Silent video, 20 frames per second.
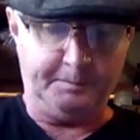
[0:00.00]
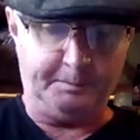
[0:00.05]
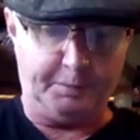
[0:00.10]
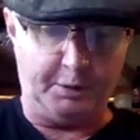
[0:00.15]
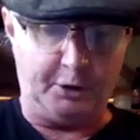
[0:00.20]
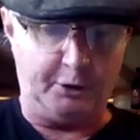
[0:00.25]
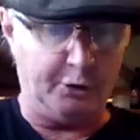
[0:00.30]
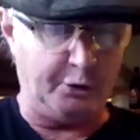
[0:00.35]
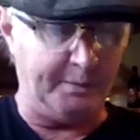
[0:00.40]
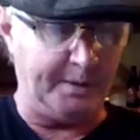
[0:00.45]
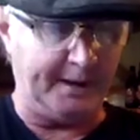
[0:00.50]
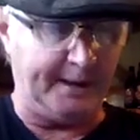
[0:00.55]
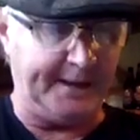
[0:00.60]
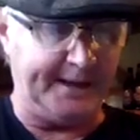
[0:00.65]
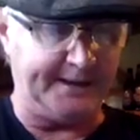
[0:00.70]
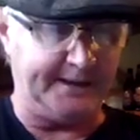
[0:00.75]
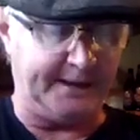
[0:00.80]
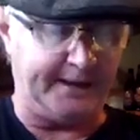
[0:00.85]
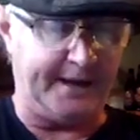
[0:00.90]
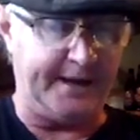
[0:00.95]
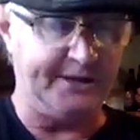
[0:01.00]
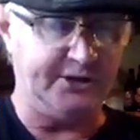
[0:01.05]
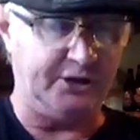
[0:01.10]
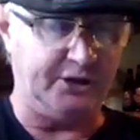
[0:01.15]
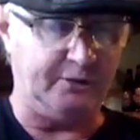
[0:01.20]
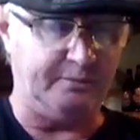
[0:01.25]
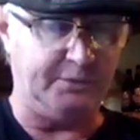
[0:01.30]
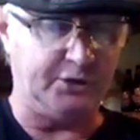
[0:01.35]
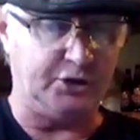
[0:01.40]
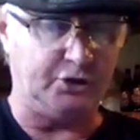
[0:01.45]
put a little bit of lactic
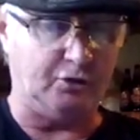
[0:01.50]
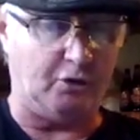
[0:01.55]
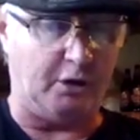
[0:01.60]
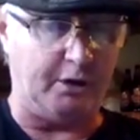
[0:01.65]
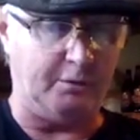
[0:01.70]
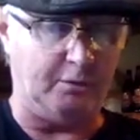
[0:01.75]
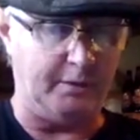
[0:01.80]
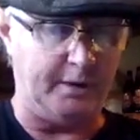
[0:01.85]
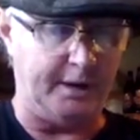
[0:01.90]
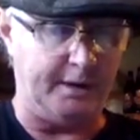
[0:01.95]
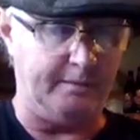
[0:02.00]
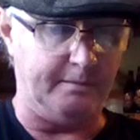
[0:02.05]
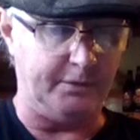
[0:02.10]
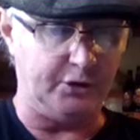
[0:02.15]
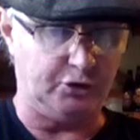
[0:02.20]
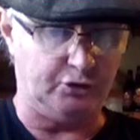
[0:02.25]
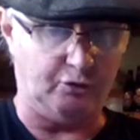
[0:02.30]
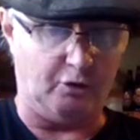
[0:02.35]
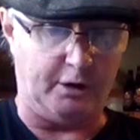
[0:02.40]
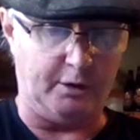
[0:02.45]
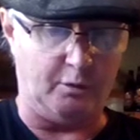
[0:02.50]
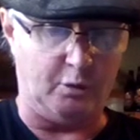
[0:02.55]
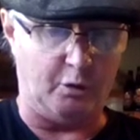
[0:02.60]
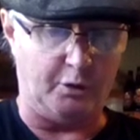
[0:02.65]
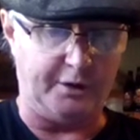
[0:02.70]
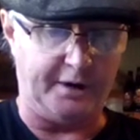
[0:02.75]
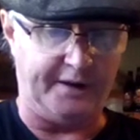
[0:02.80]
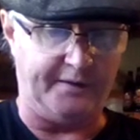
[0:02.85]
acid in my strike water,